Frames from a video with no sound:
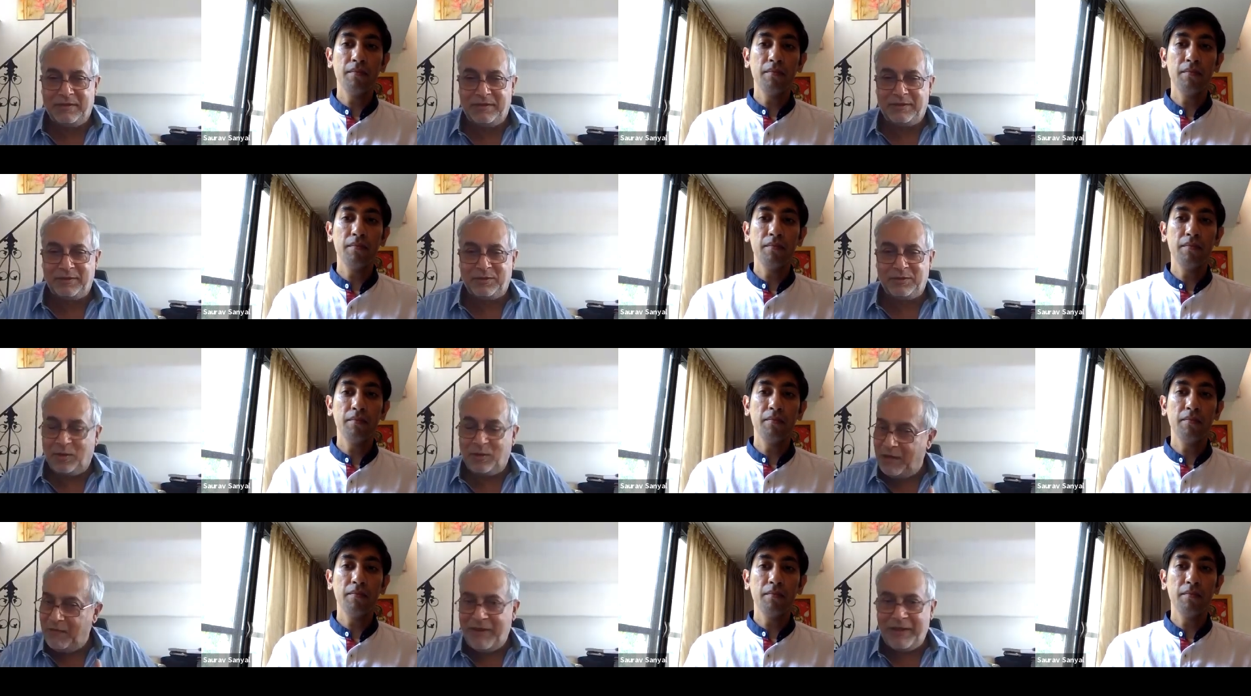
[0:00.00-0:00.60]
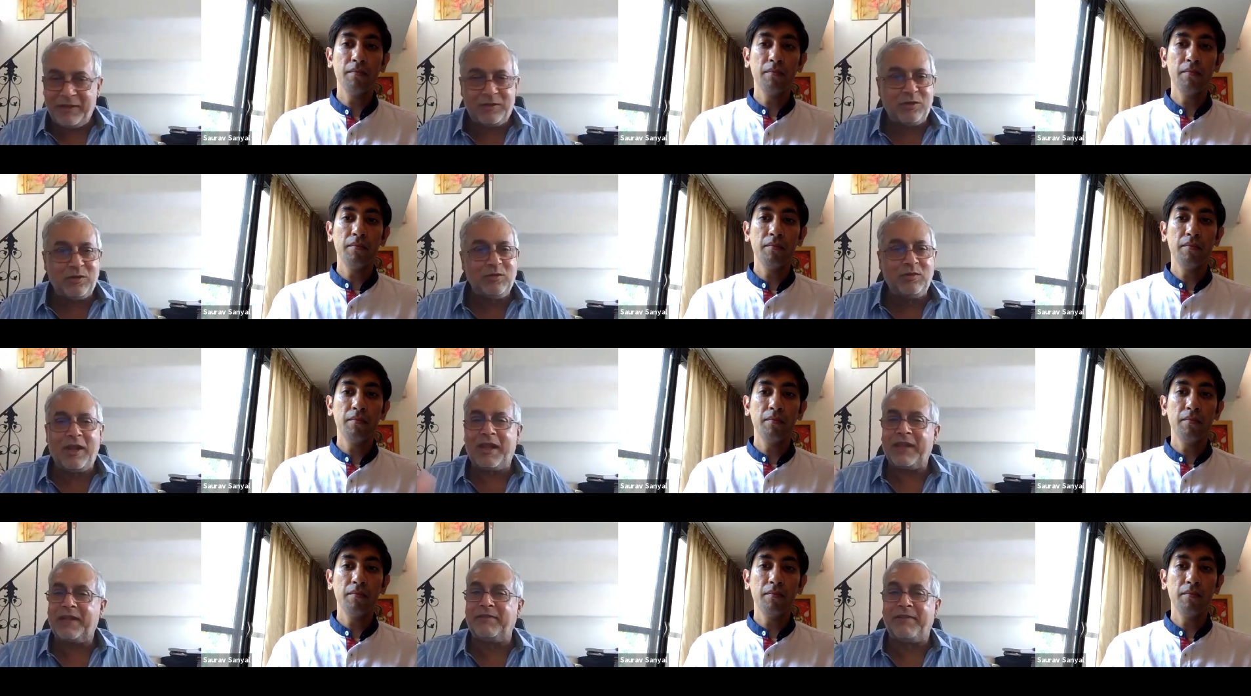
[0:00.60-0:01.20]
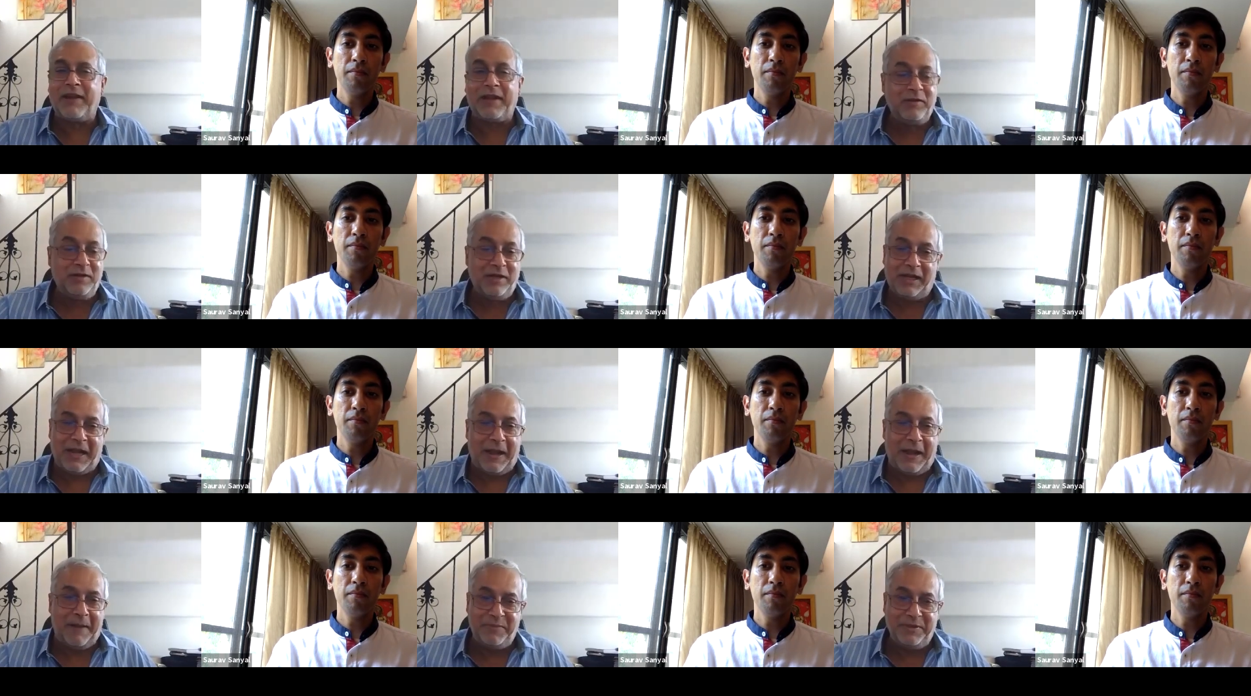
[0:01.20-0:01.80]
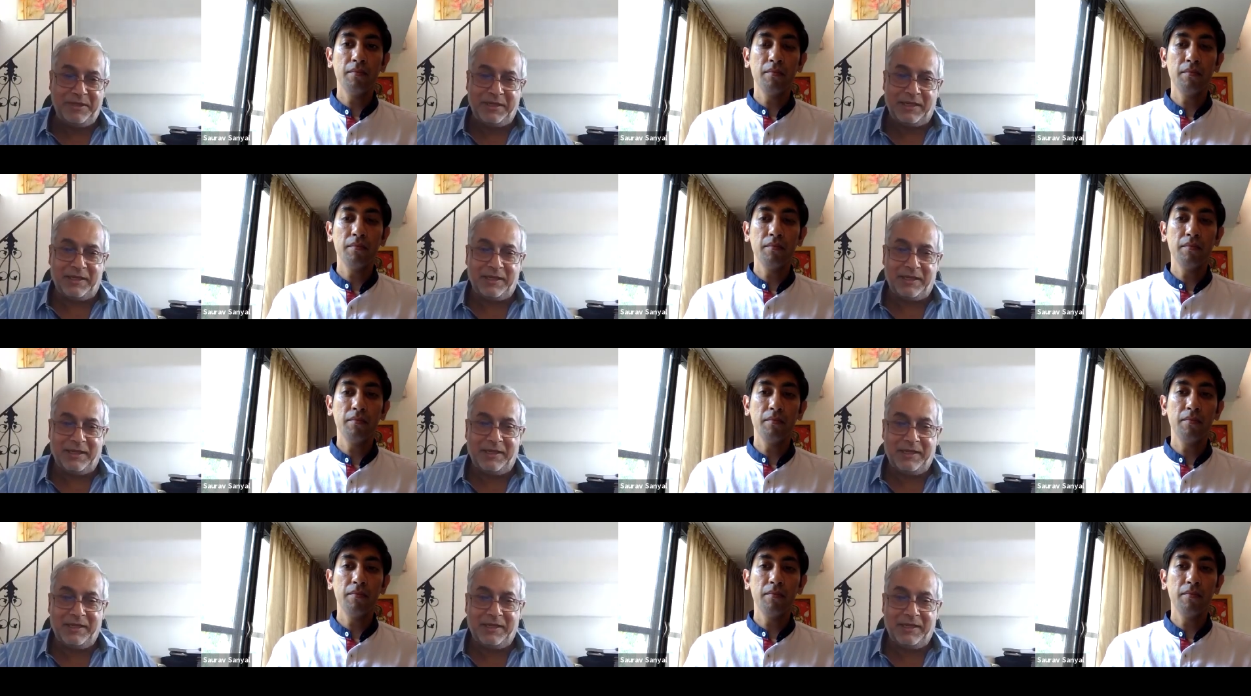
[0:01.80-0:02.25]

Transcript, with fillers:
Speaker 1: So they went through like a regular company.